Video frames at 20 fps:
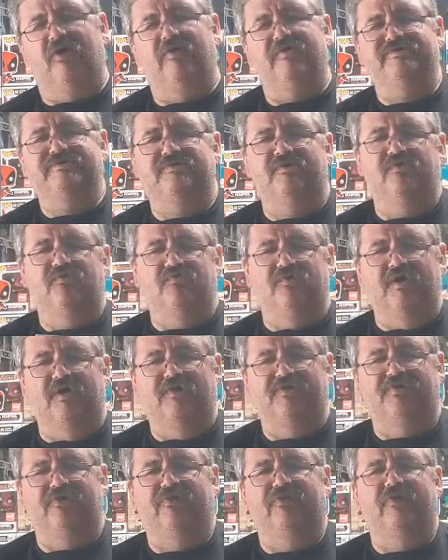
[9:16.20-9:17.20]
also
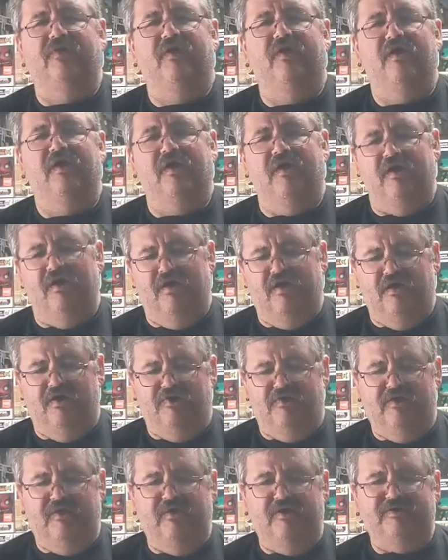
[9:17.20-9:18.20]
with
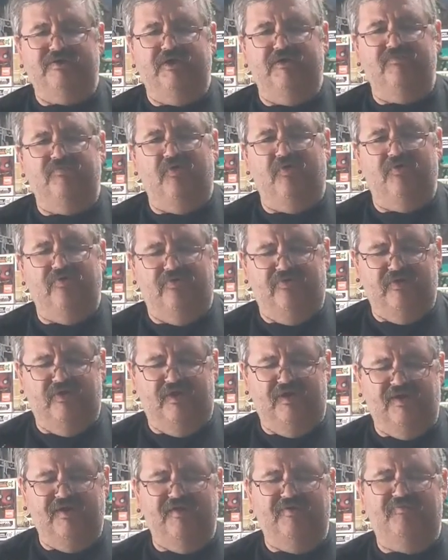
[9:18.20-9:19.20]
the Tim Burton
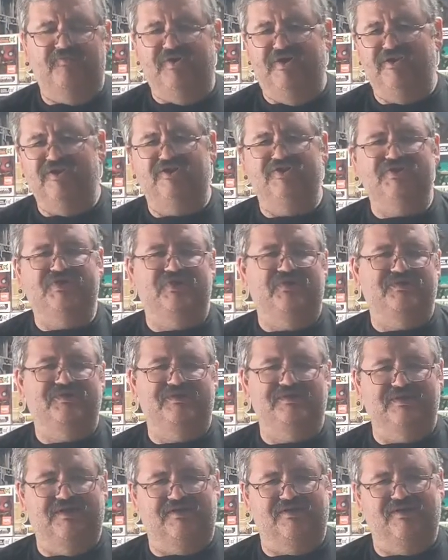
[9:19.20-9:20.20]
thing,
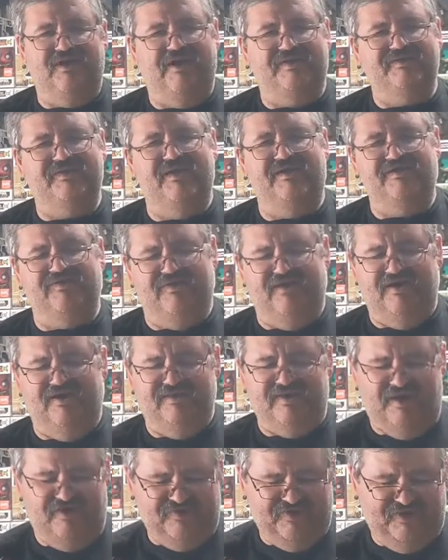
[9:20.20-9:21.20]
Beetlejuice is a classic
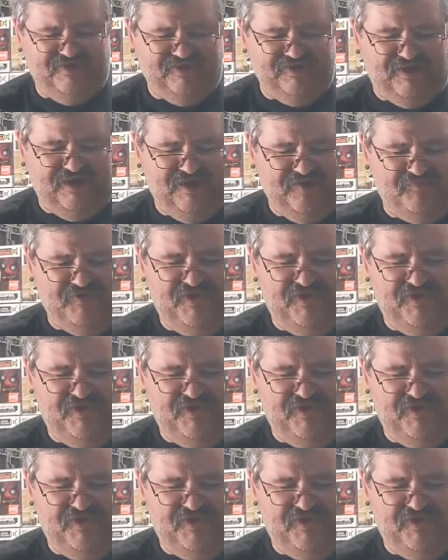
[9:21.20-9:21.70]
that I think a lot